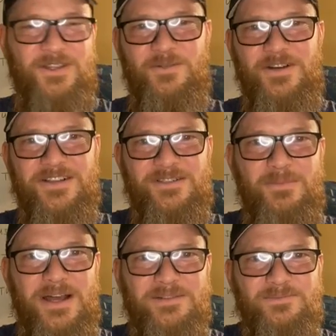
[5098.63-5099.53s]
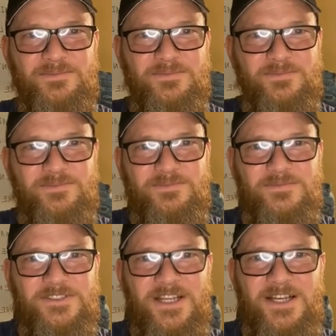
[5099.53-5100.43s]
know what the word is, but
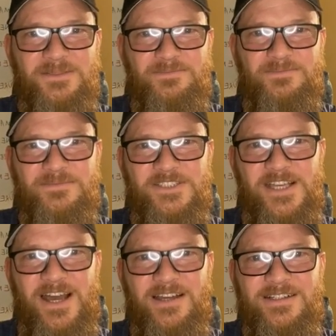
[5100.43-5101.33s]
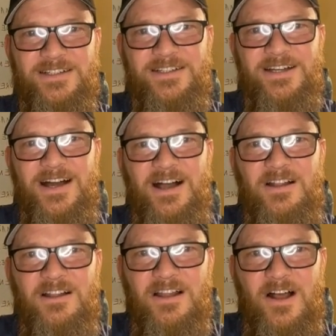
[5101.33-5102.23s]
Yeah,
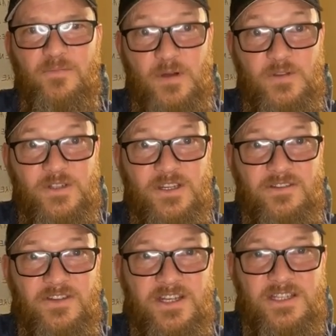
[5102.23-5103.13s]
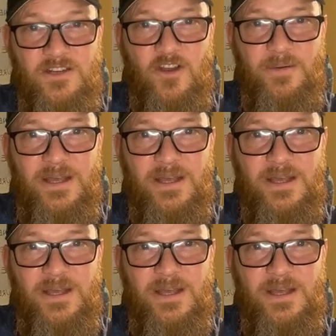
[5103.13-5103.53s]
I'll post it if it doesn't